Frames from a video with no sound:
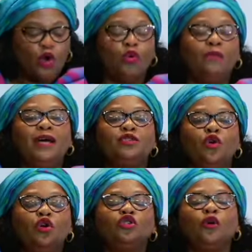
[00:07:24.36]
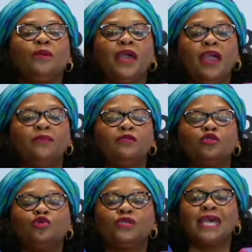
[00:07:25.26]
we must also be able
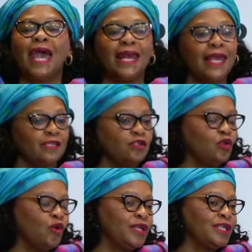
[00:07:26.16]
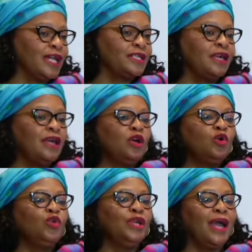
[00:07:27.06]
to tell a story that
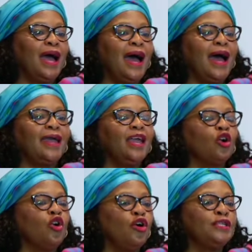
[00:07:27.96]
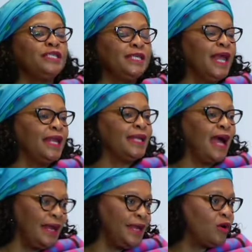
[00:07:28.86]
we are a continent
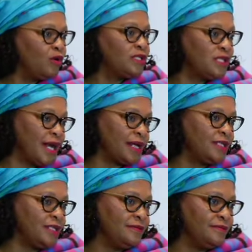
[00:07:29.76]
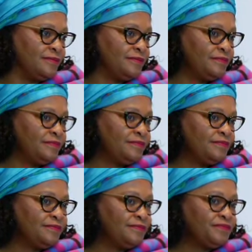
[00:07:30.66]
under construction.
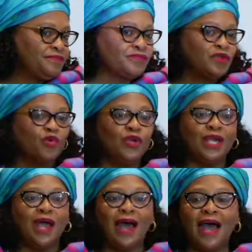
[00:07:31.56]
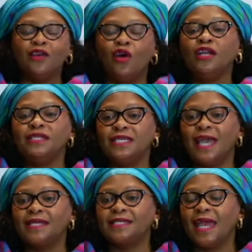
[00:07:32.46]
We are not
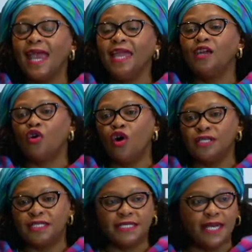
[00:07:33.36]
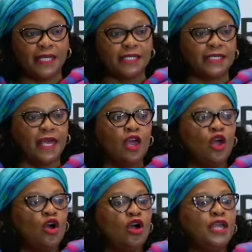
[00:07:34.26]
yet a continent,
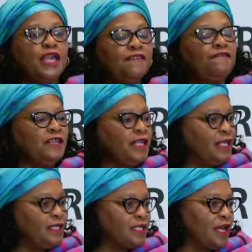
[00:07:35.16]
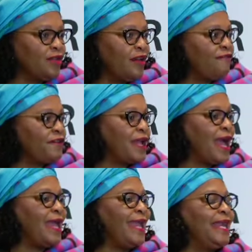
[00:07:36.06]
even in South
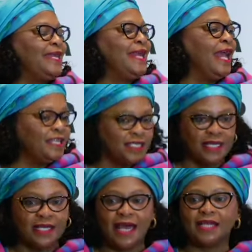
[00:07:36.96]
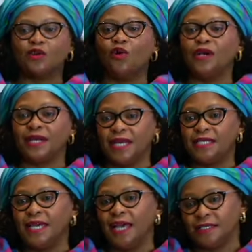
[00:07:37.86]
Africa, a nation that
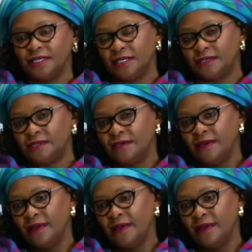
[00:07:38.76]
already exists.